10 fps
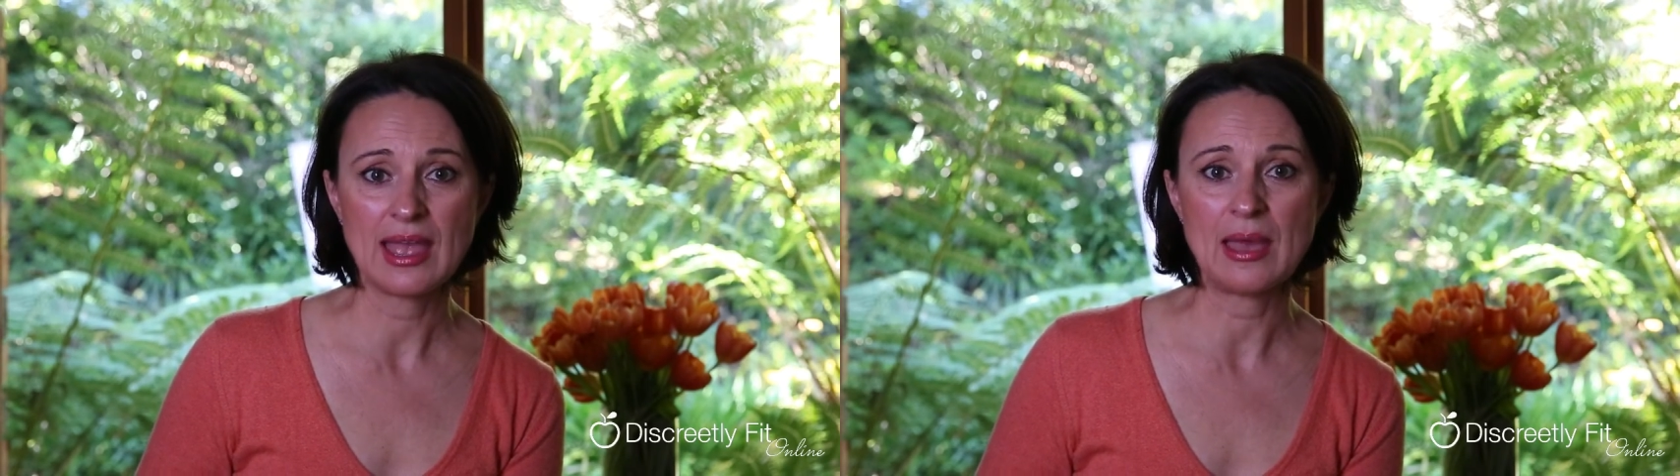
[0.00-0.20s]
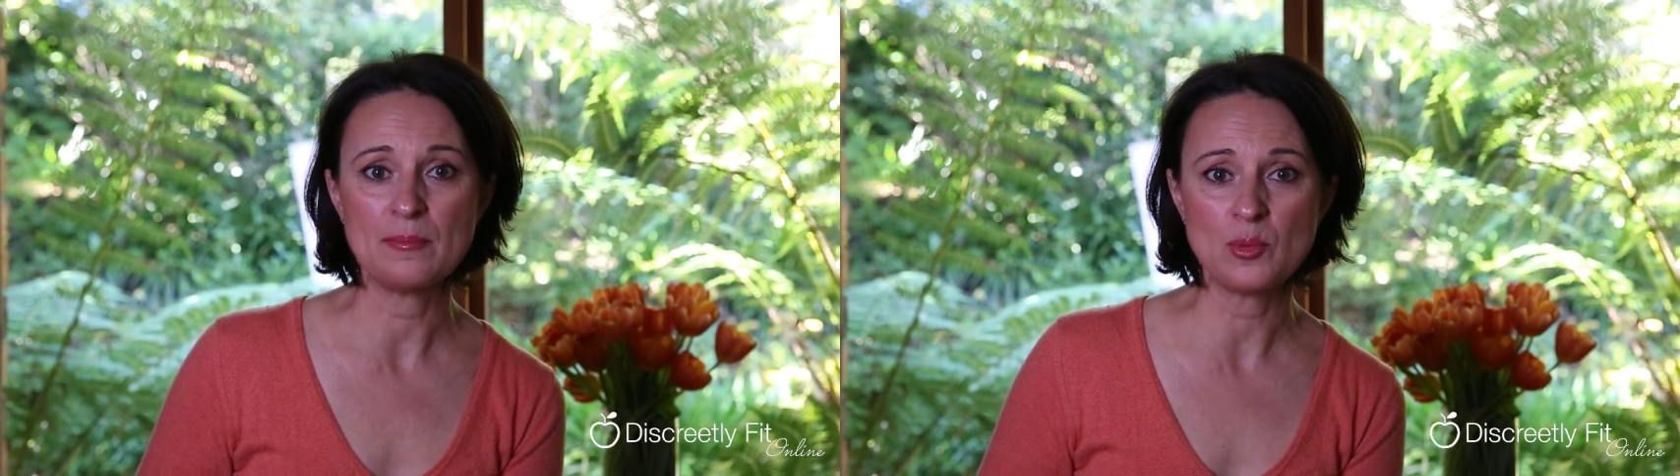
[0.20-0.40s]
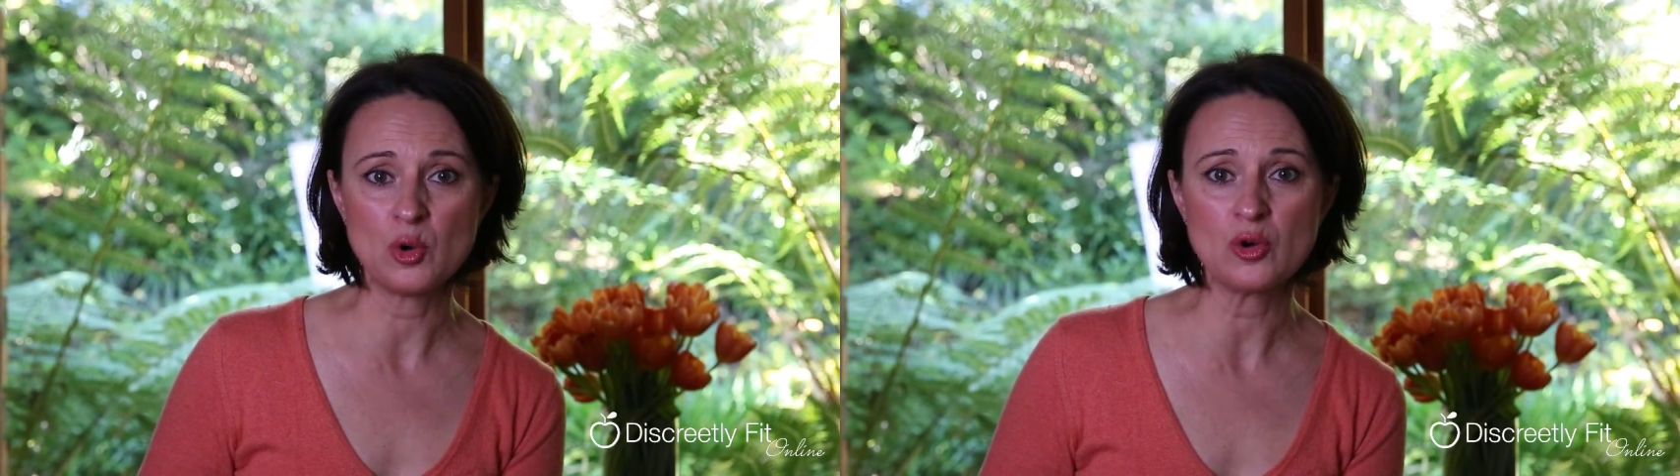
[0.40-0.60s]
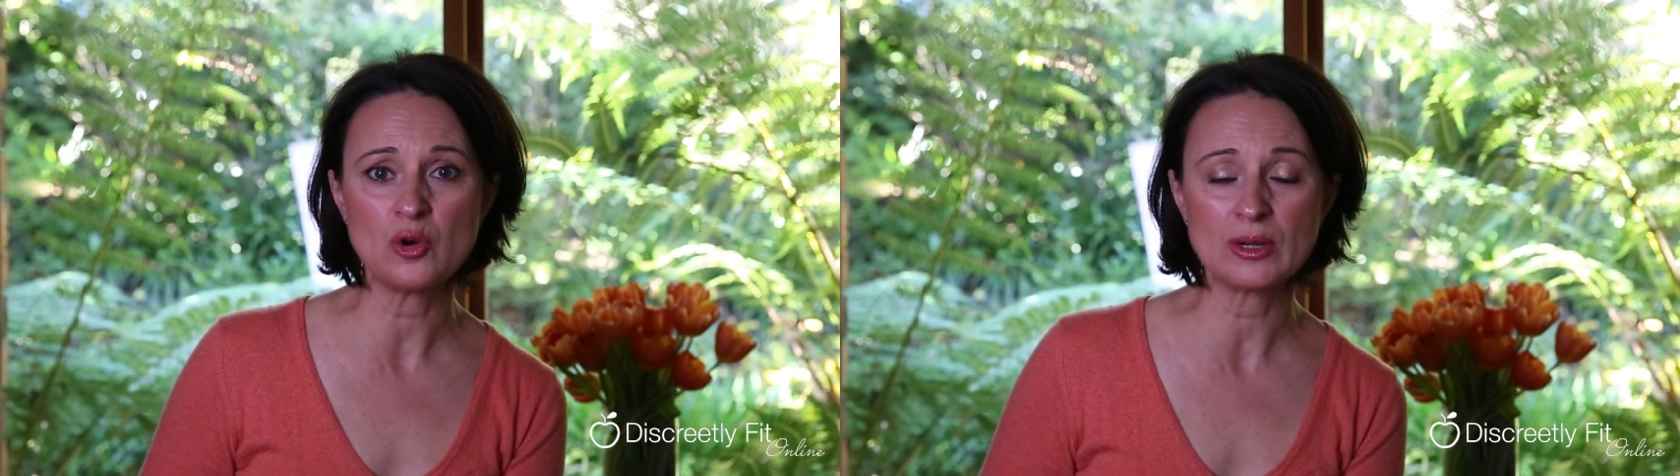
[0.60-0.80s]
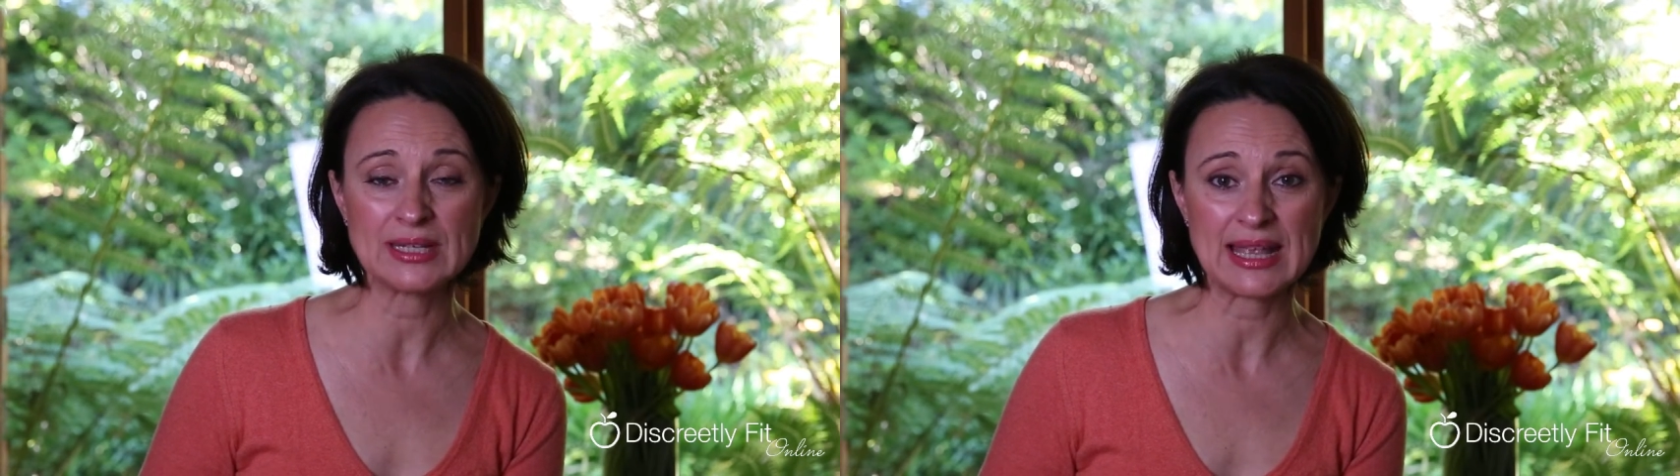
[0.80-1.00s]
and more
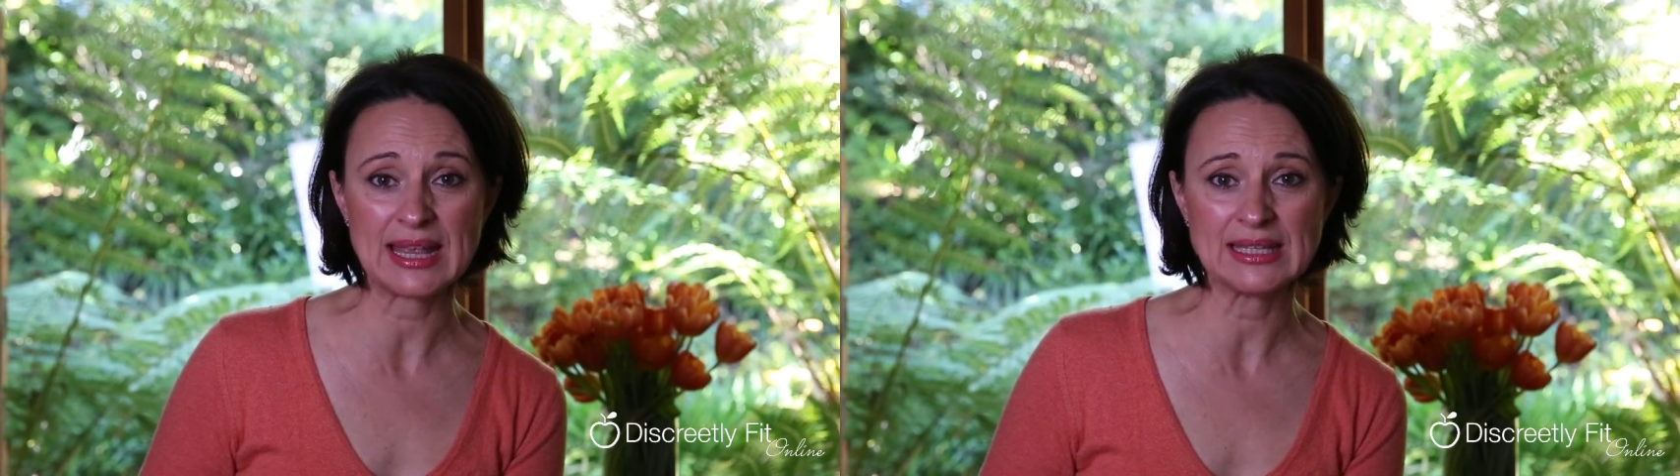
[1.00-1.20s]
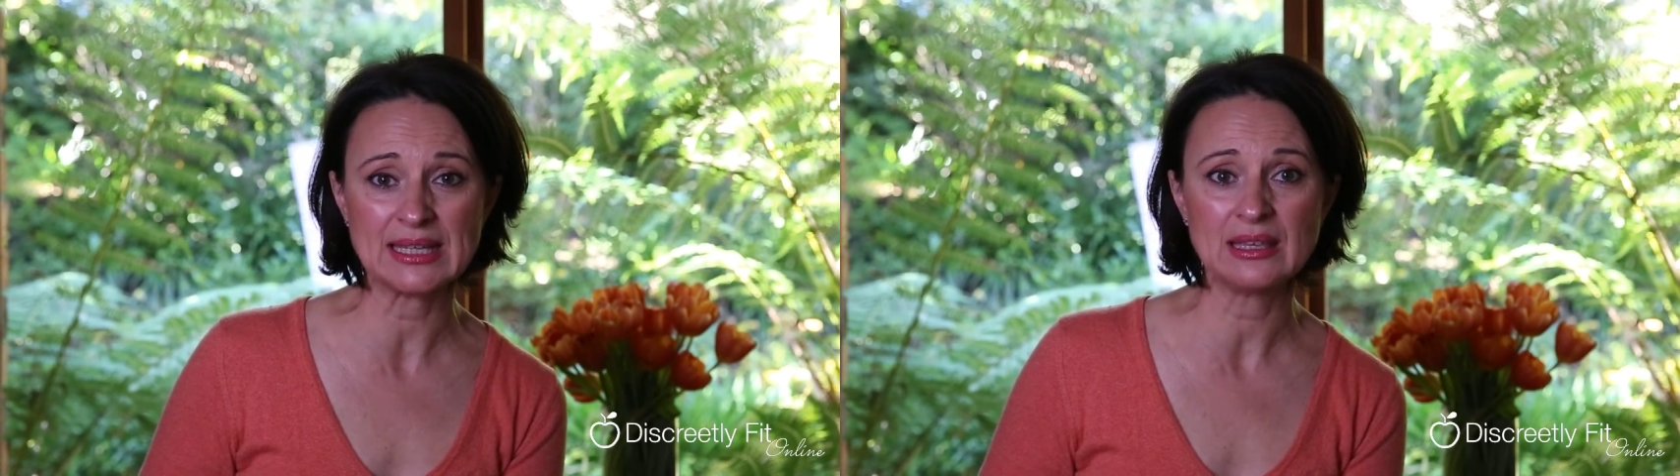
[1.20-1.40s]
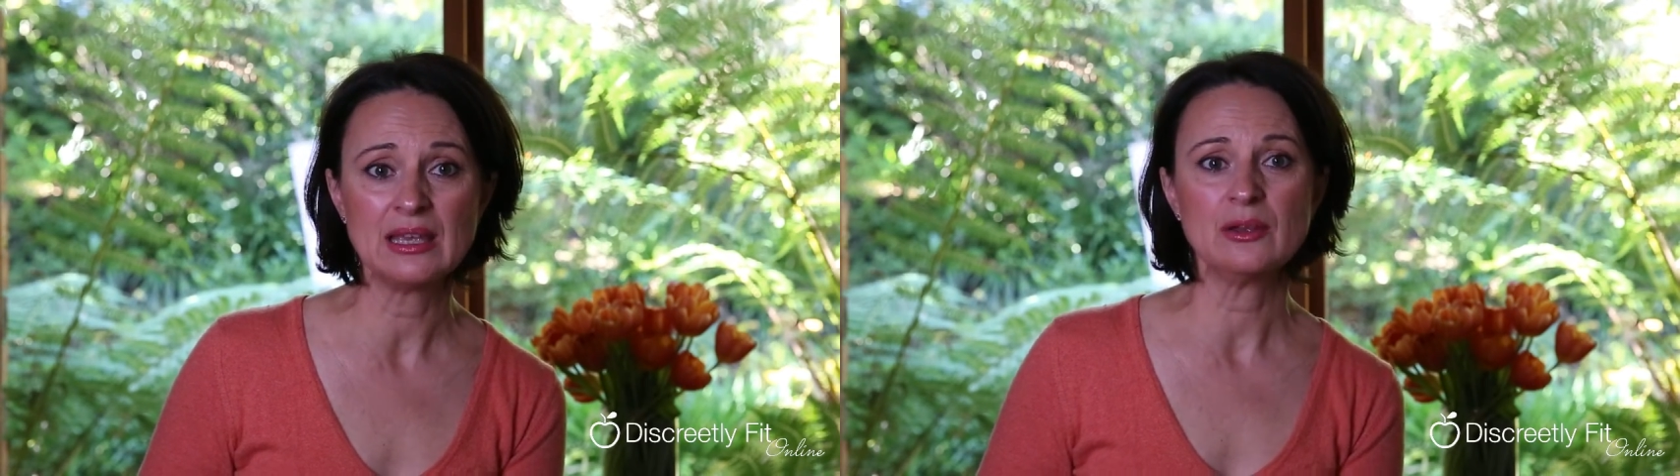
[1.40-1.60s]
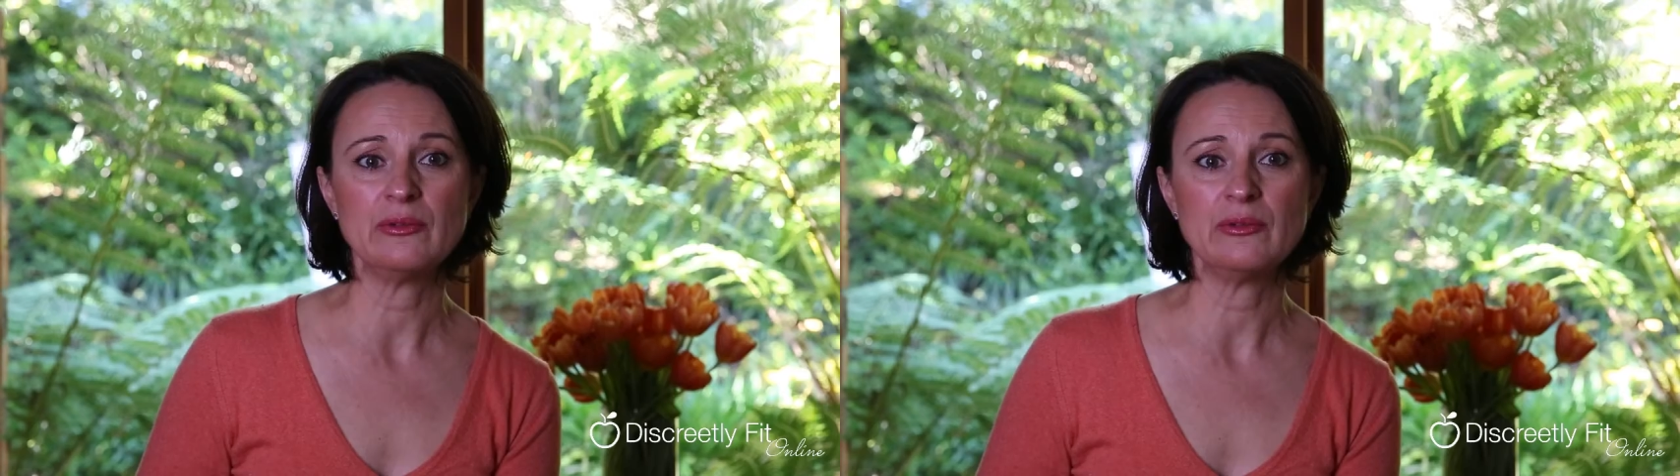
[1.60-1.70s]
coordinated